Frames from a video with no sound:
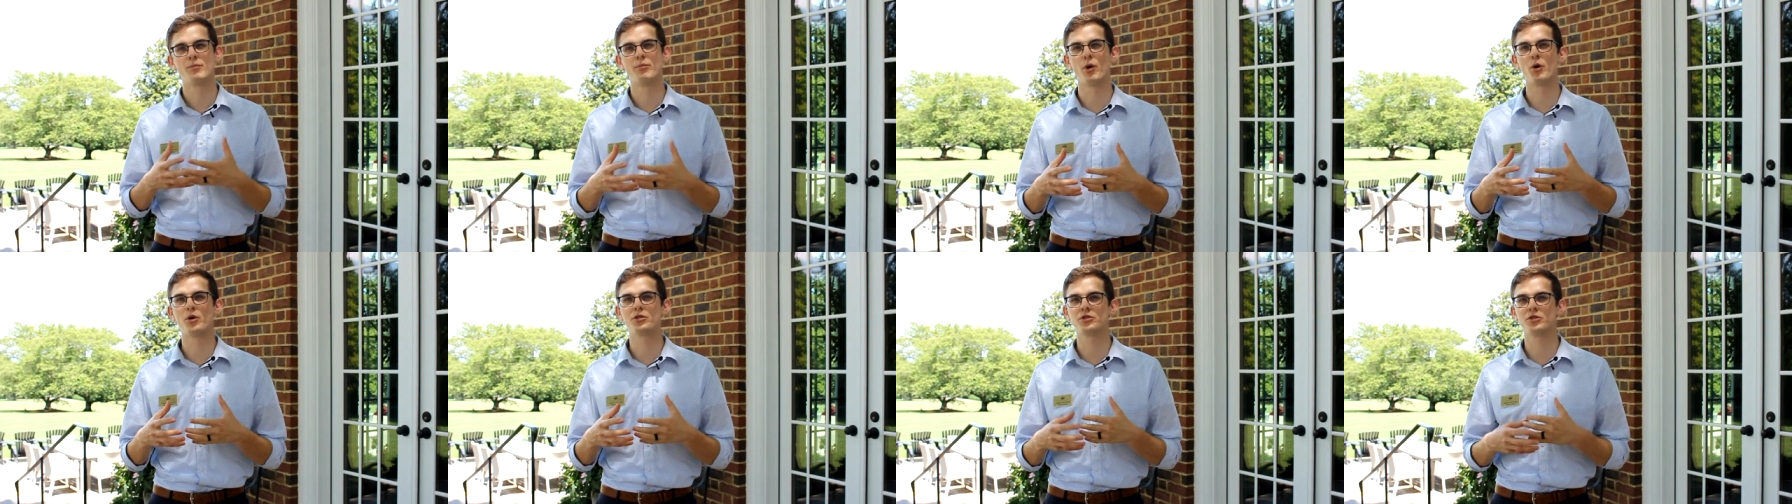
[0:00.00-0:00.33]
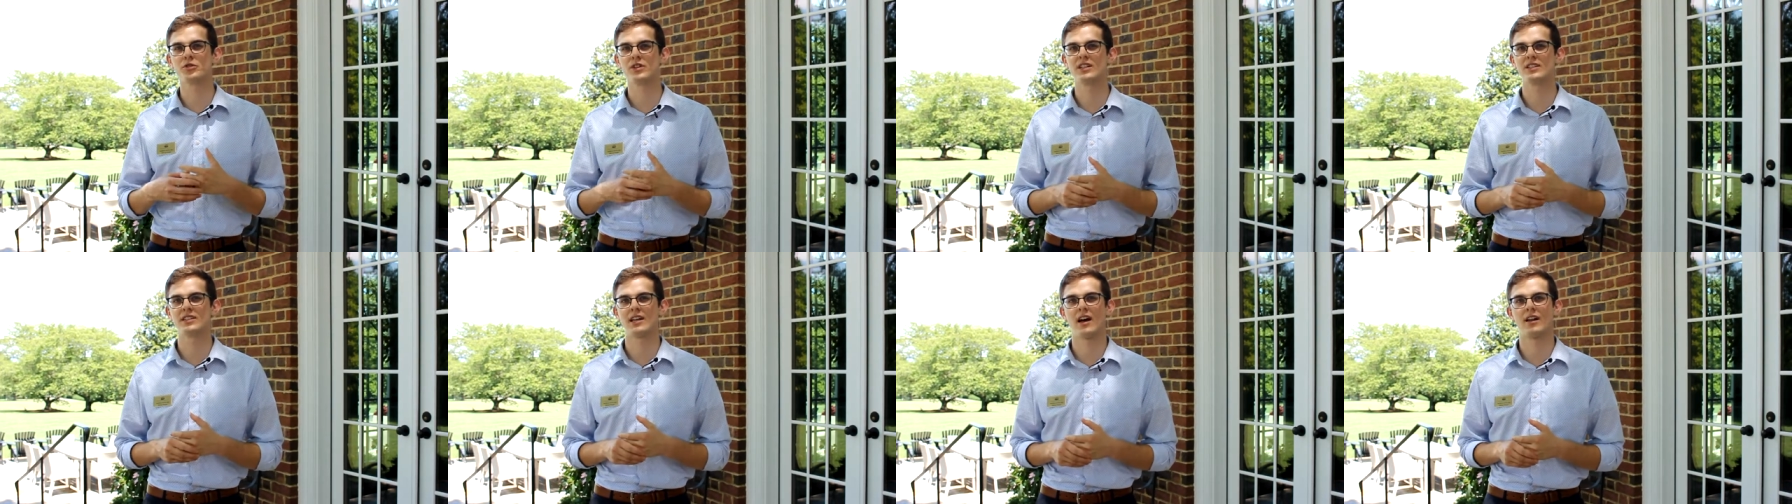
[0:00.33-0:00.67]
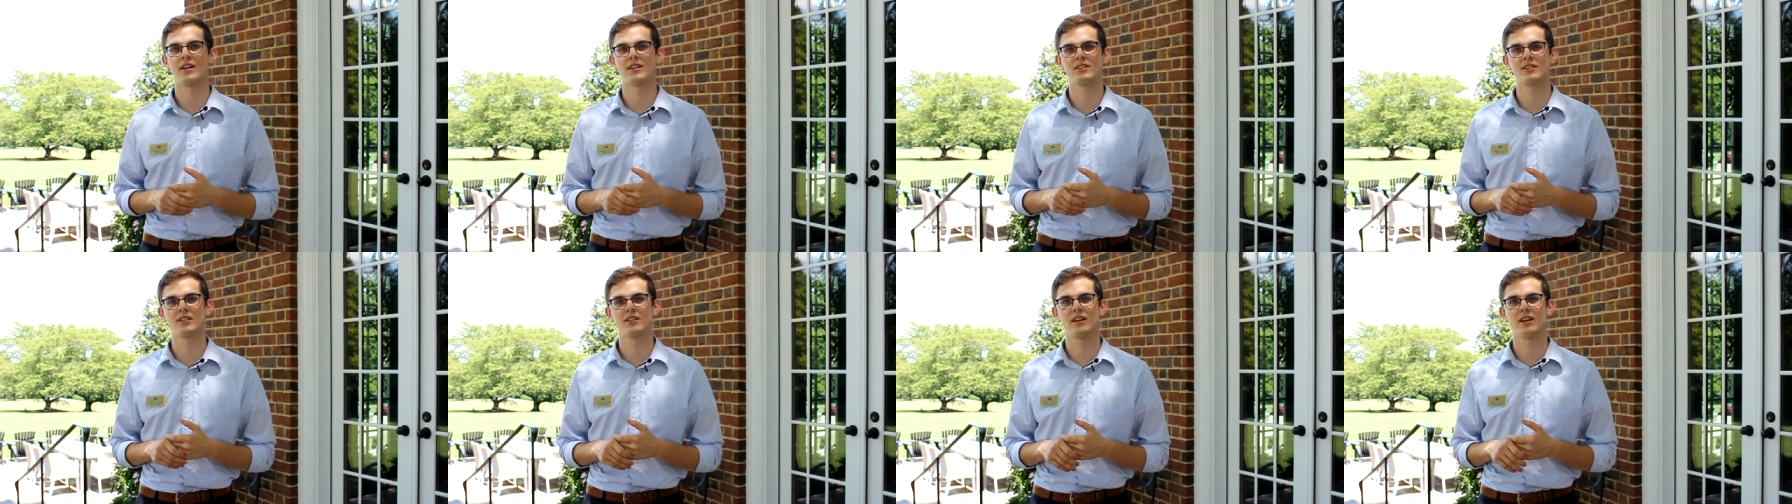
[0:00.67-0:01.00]
bolster the
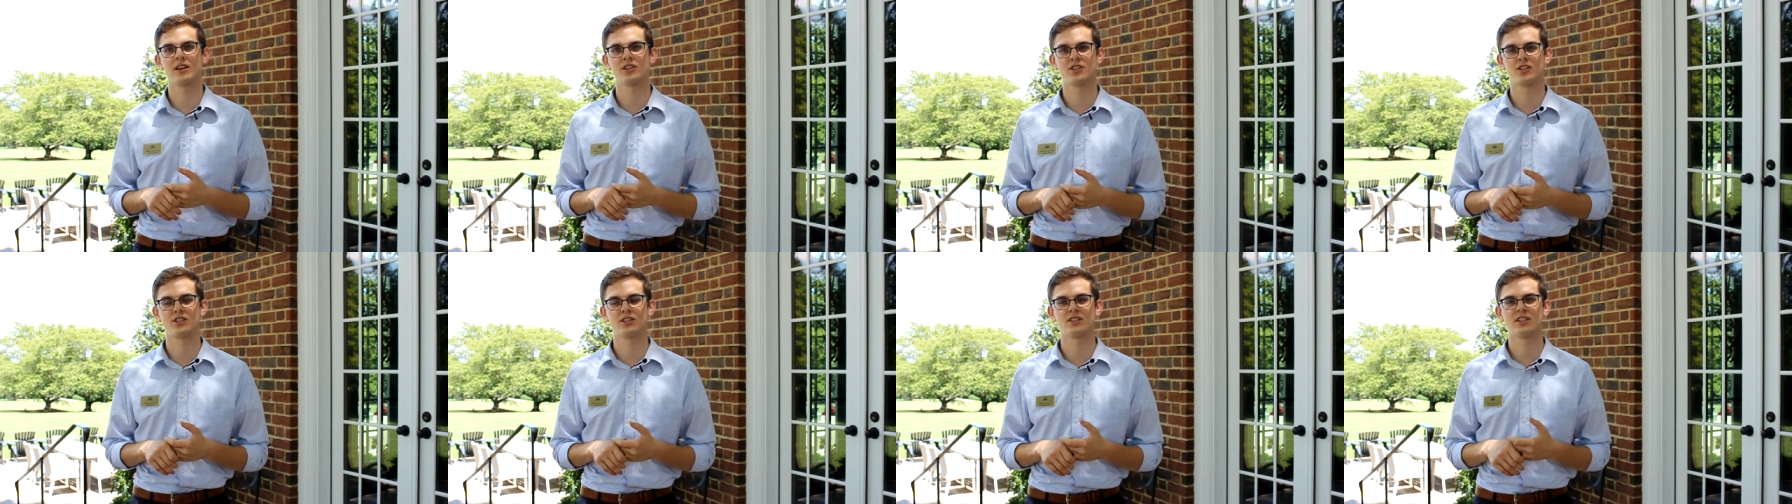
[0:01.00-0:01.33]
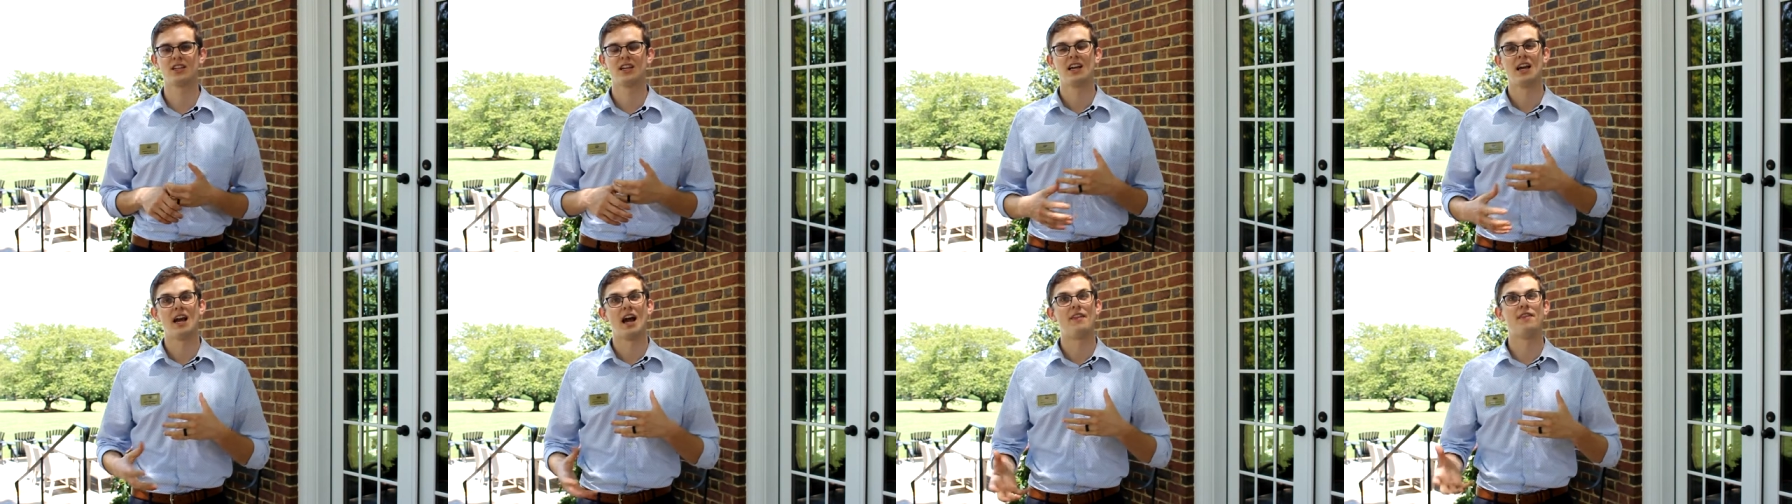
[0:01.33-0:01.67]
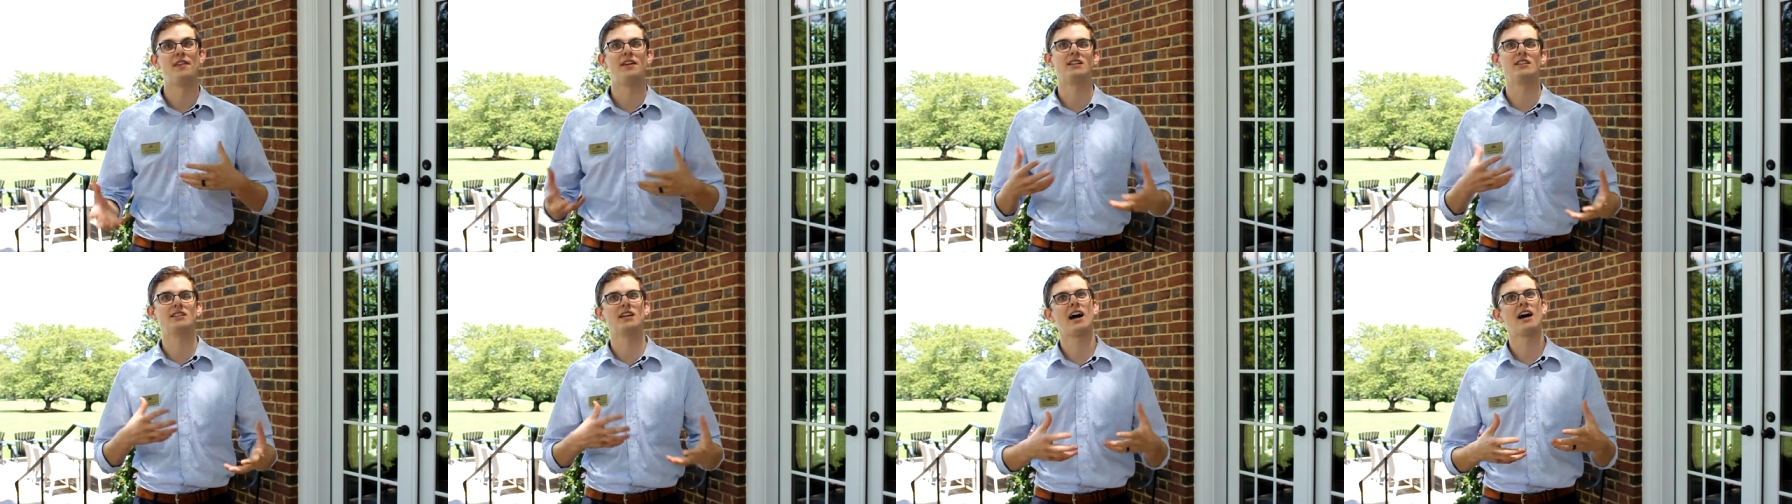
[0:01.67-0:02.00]
Italian selections, and
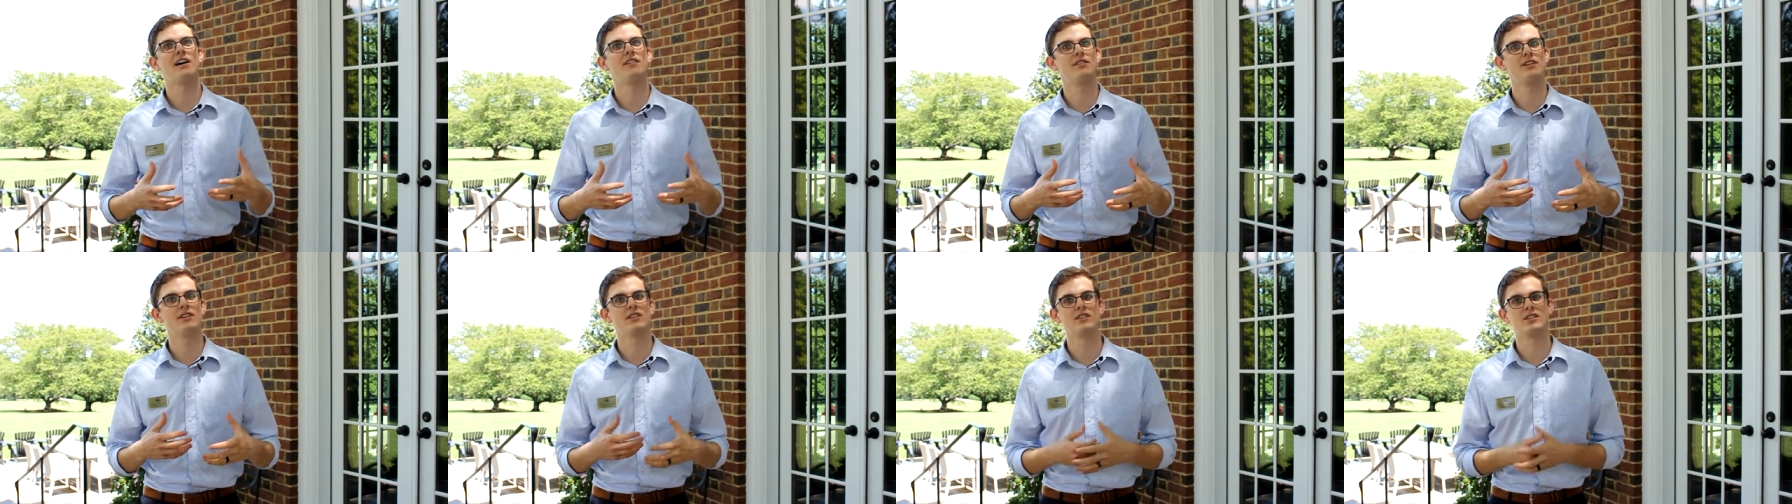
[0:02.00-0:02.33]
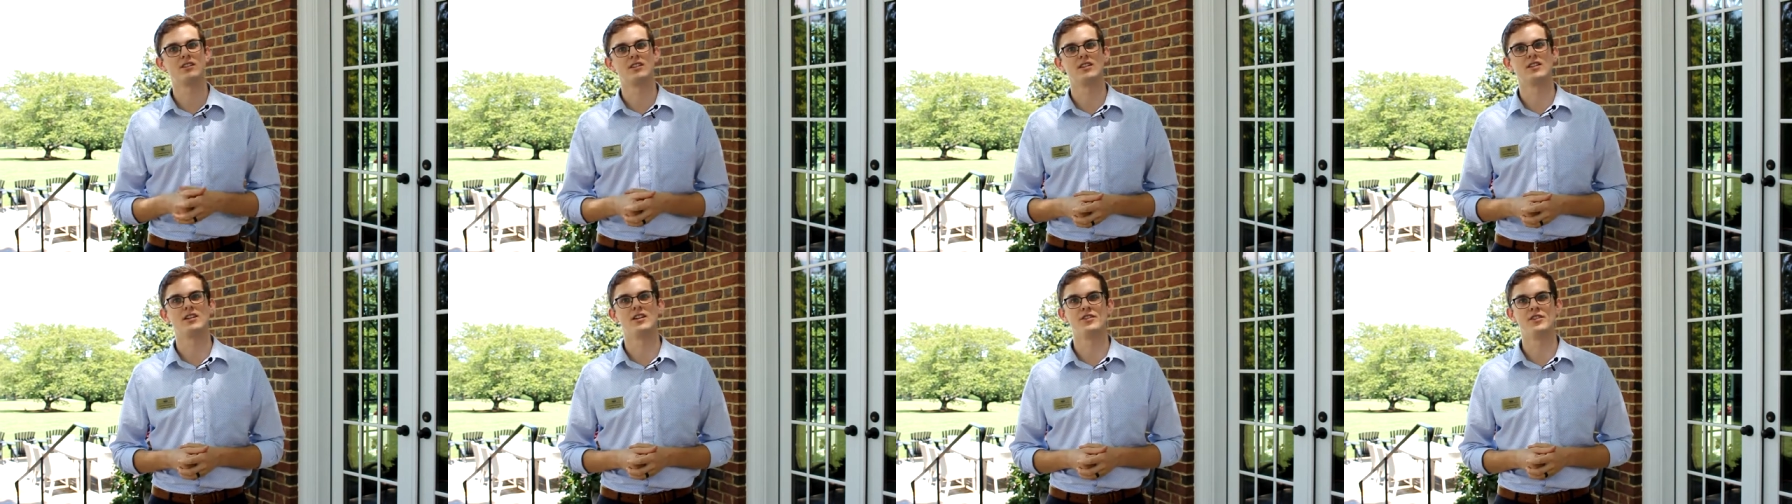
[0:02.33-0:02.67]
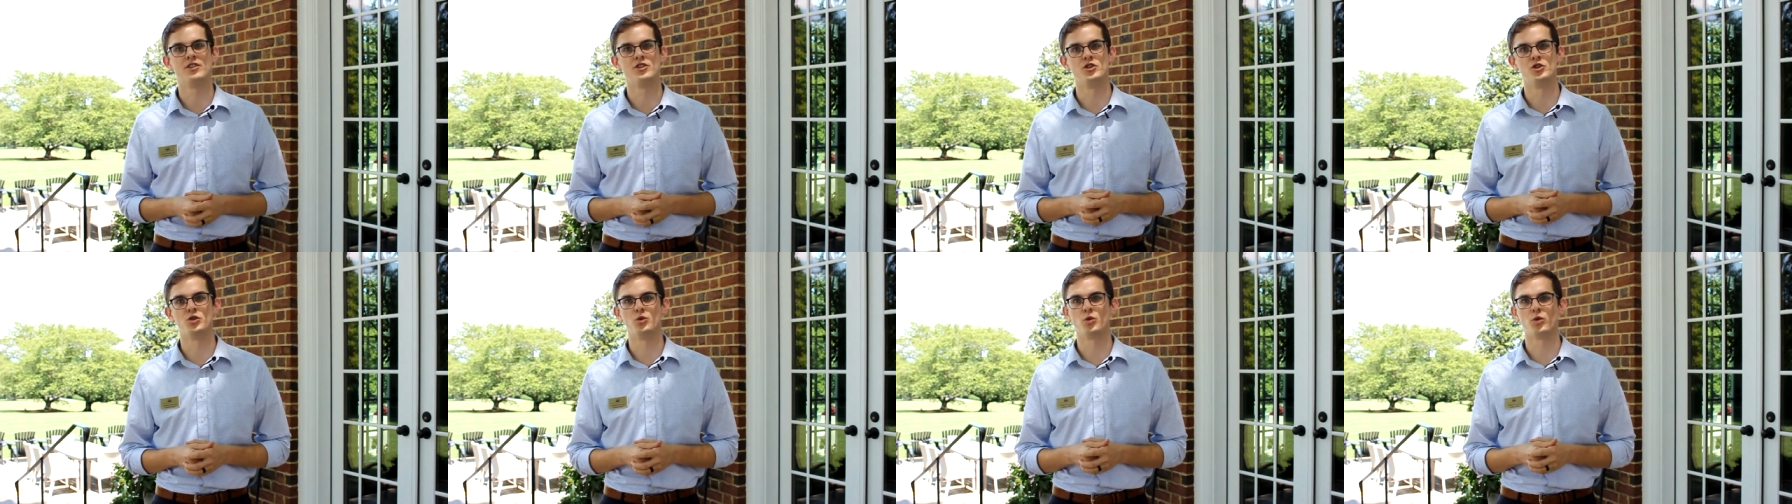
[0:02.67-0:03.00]
then dive into
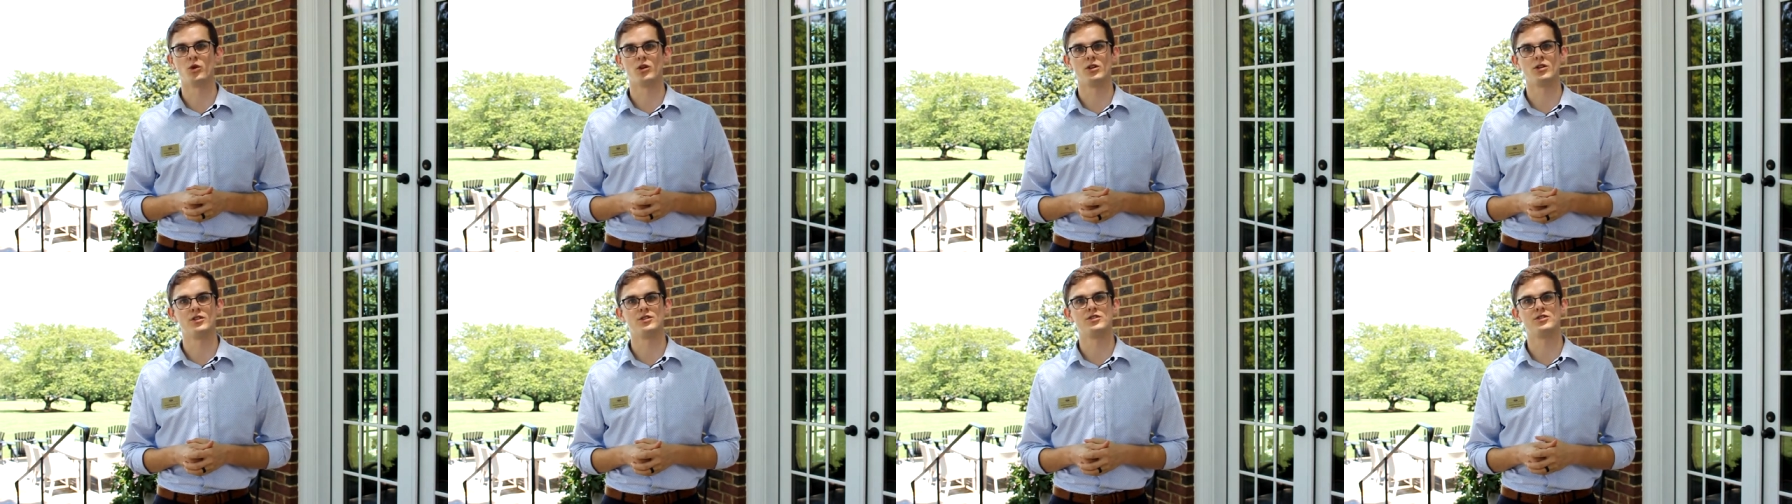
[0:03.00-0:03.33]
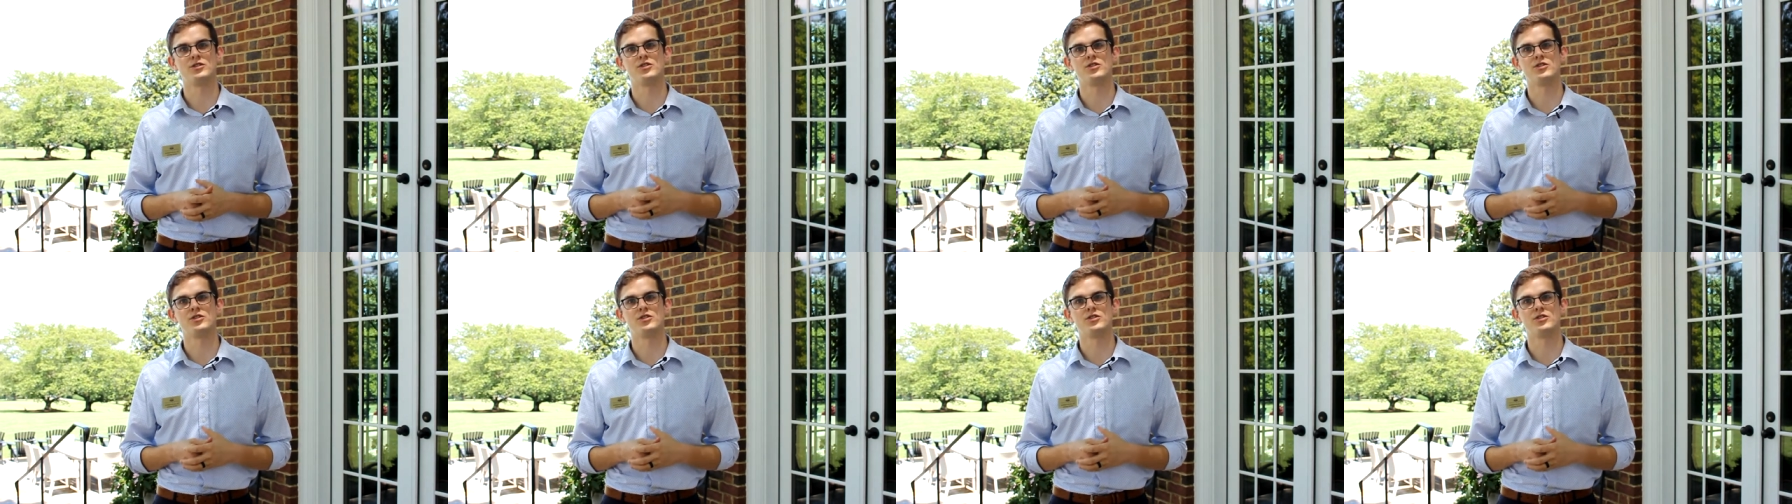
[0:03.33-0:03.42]
the new world.